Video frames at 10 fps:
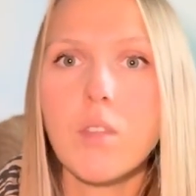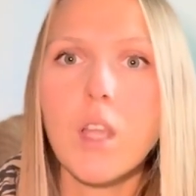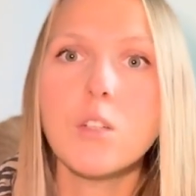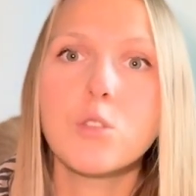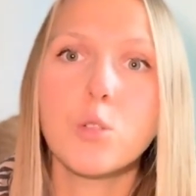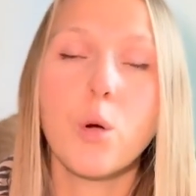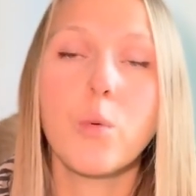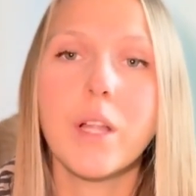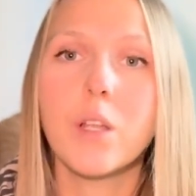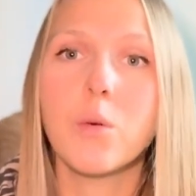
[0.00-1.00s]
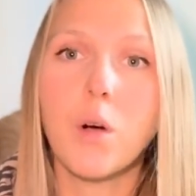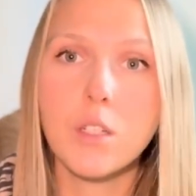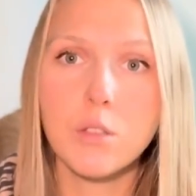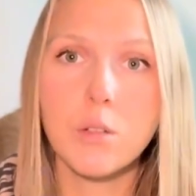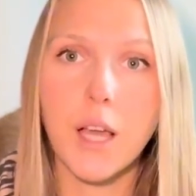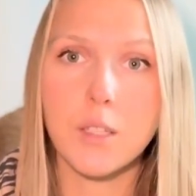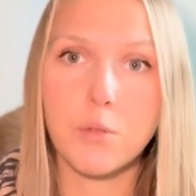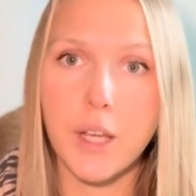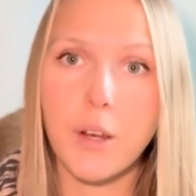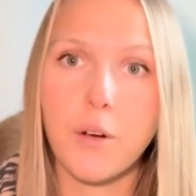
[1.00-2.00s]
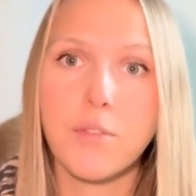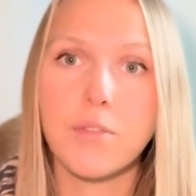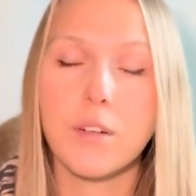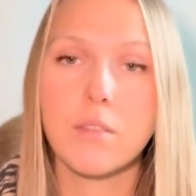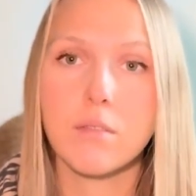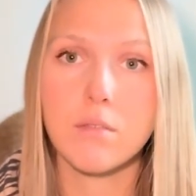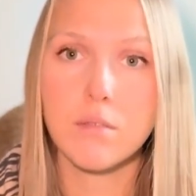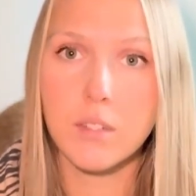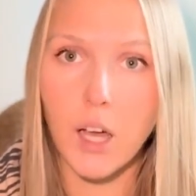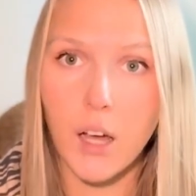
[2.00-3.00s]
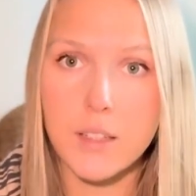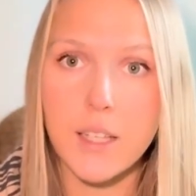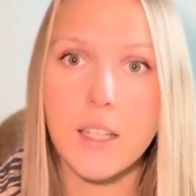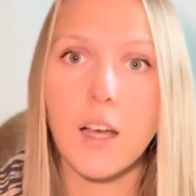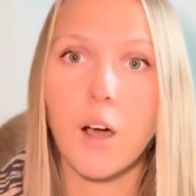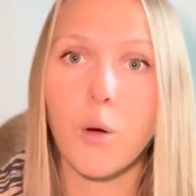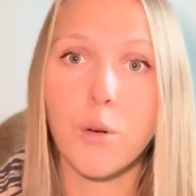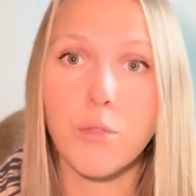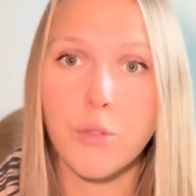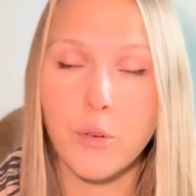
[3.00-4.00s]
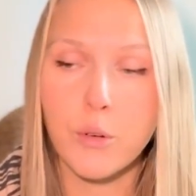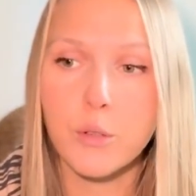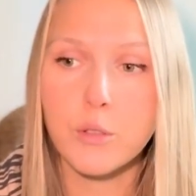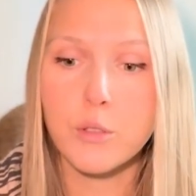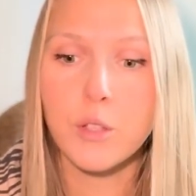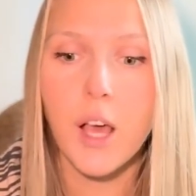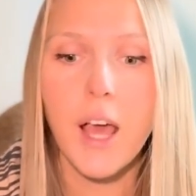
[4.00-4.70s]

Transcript: So when you want to get rid of Candida or fungus,